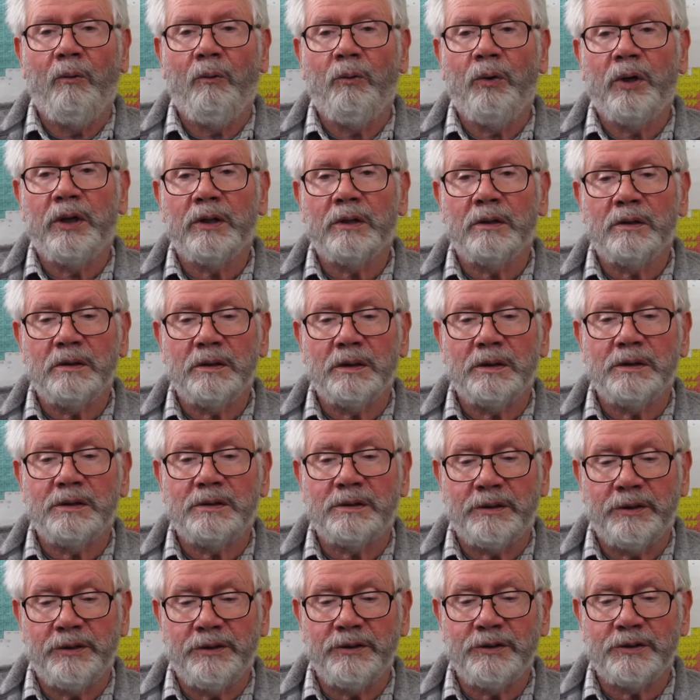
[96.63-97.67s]
Well,
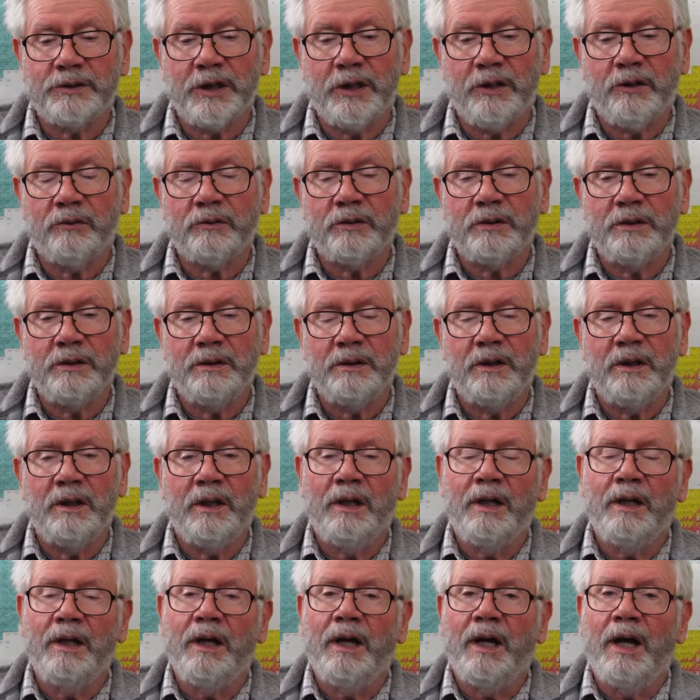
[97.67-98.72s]
it turns out
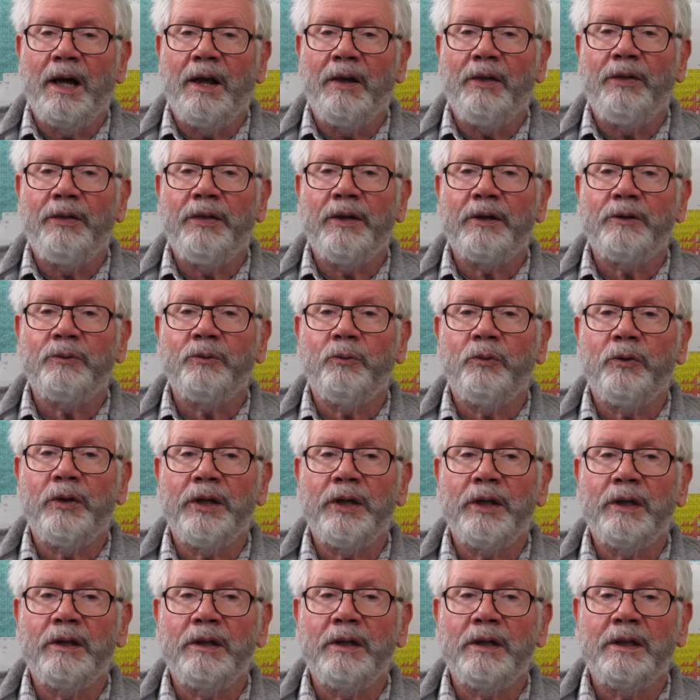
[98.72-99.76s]
that
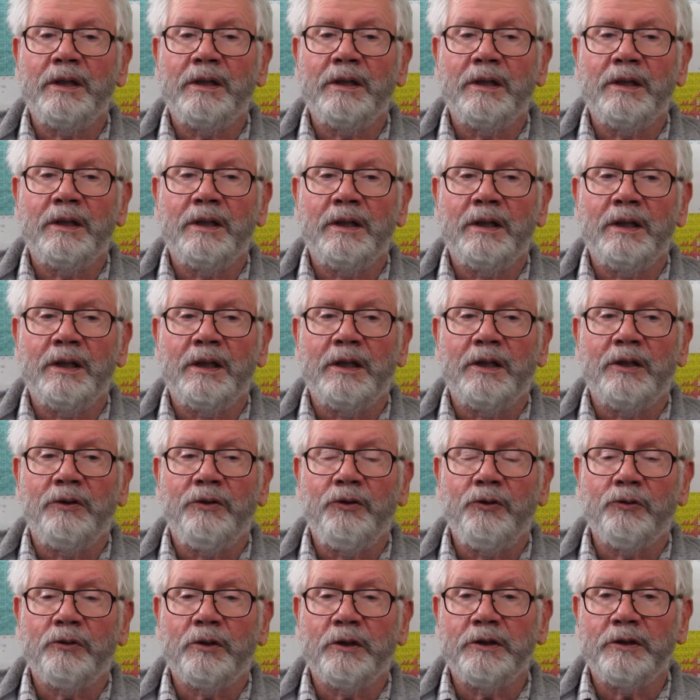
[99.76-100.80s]
when
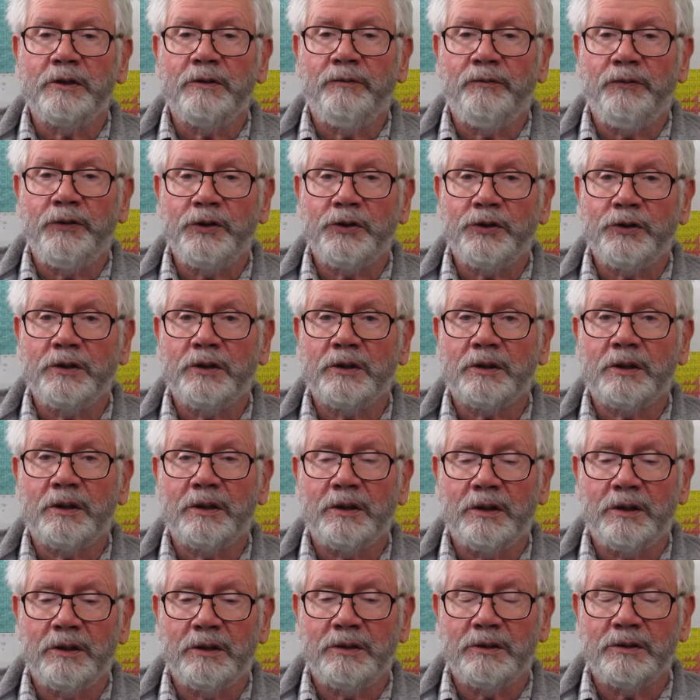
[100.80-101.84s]
nuclear fission
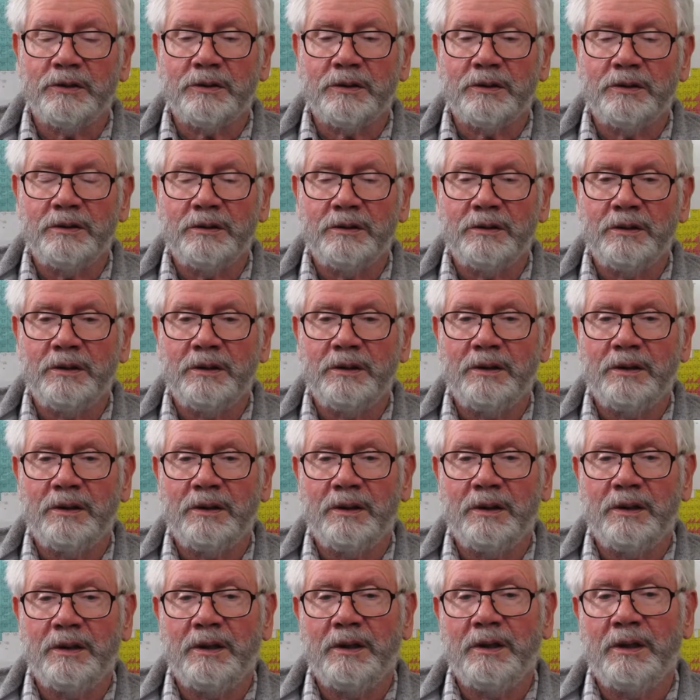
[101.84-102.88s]
occurs,
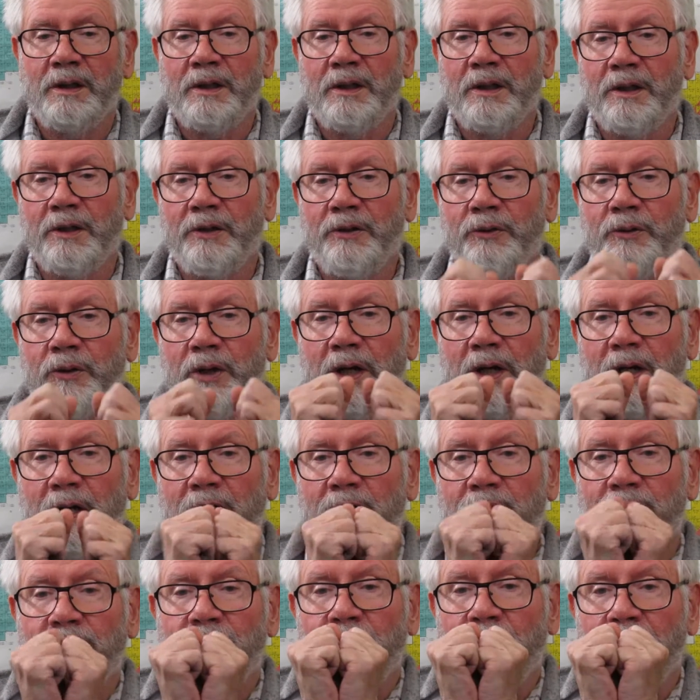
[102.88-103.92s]
you
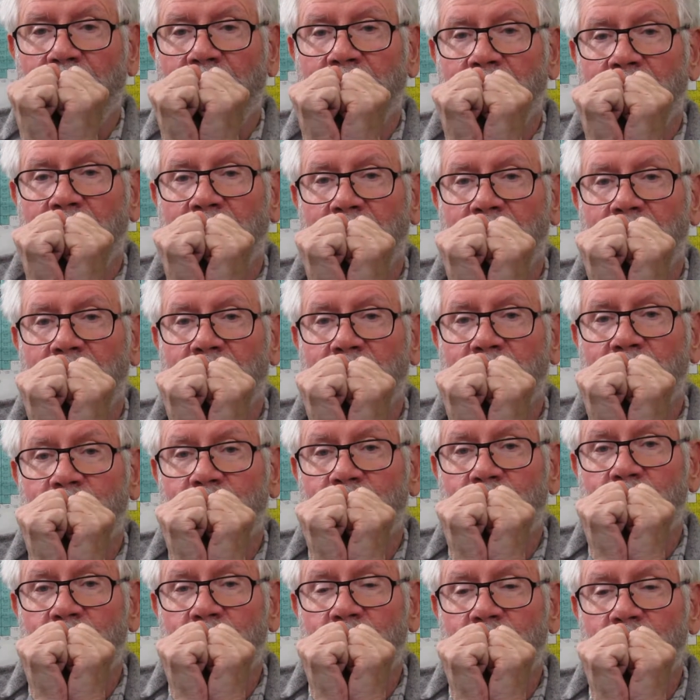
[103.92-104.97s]
have the
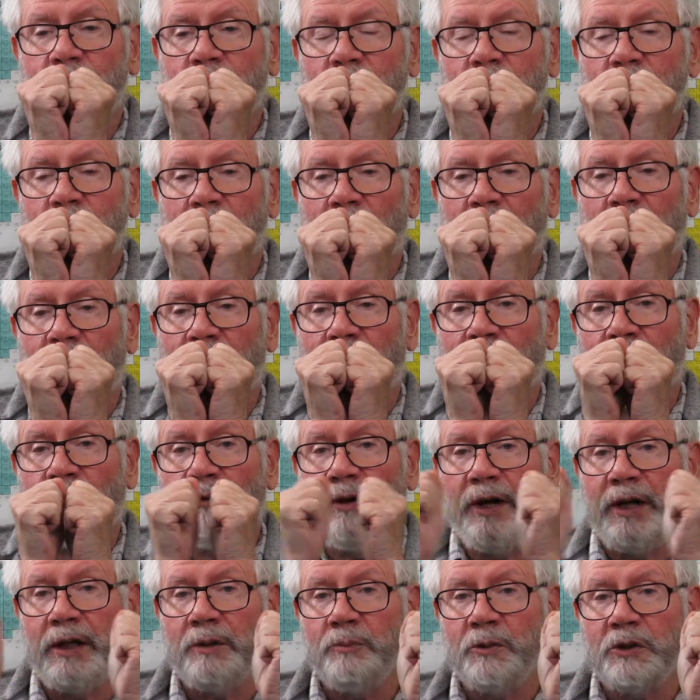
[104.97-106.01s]
two
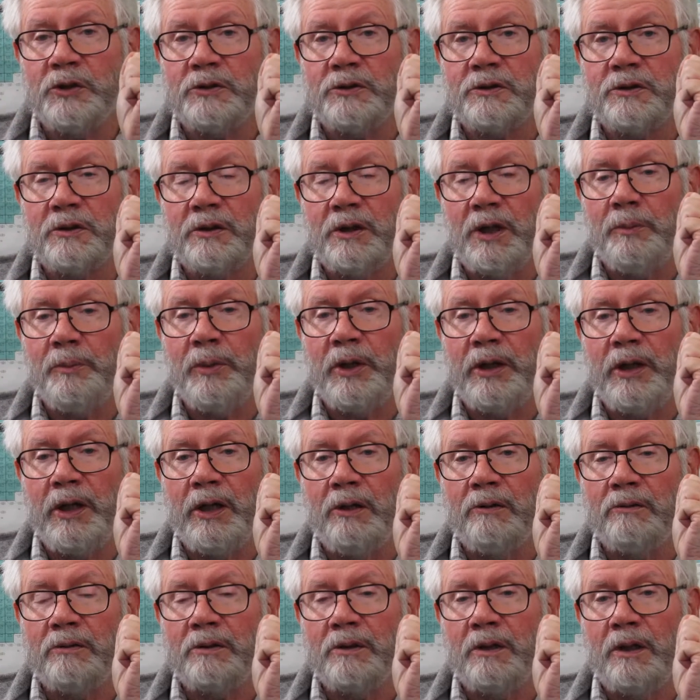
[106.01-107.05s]
fragments coming
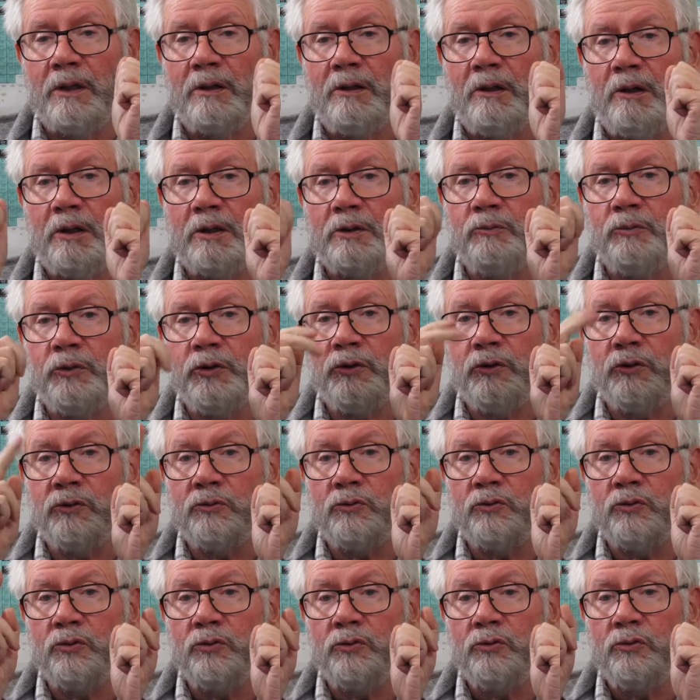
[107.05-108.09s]
out, along with
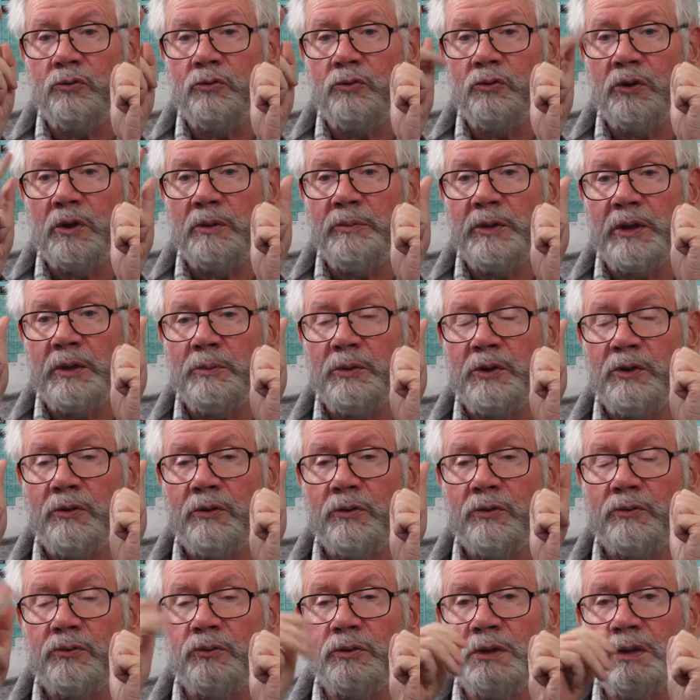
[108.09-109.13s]
two or maybe
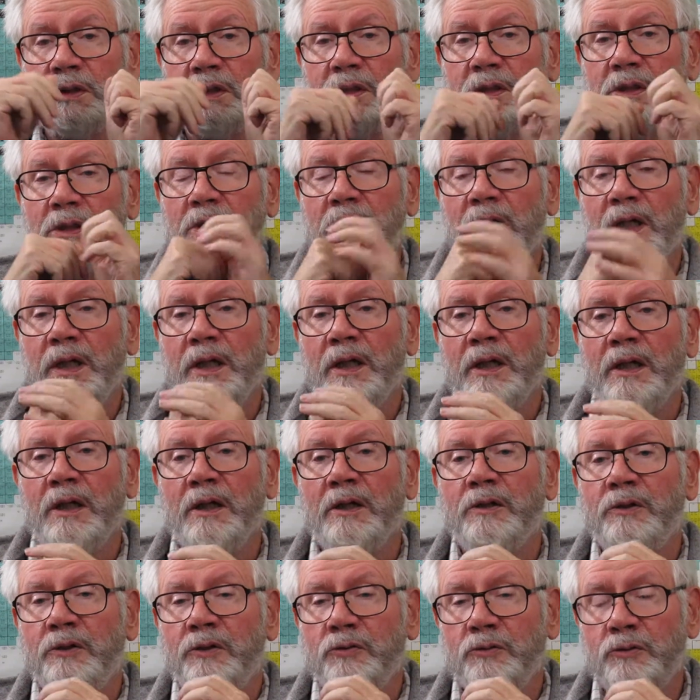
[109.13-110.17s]
three
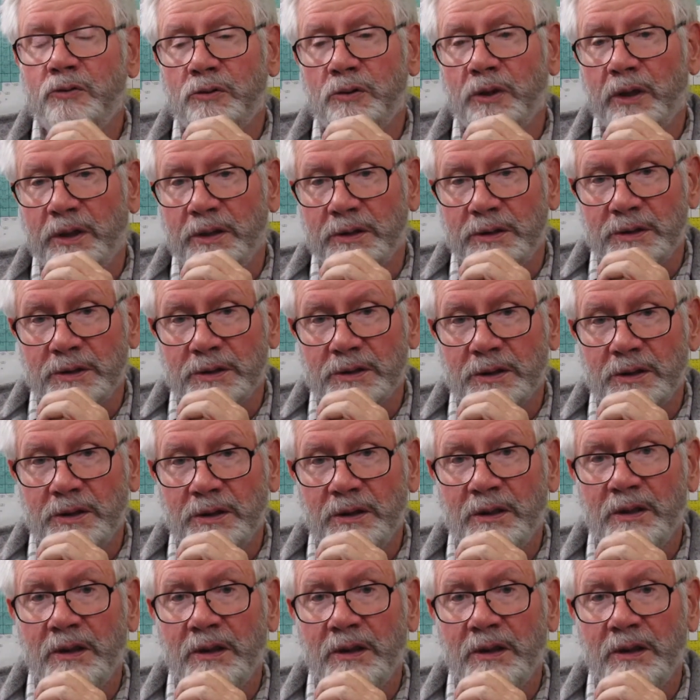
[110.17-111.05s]
neutrons.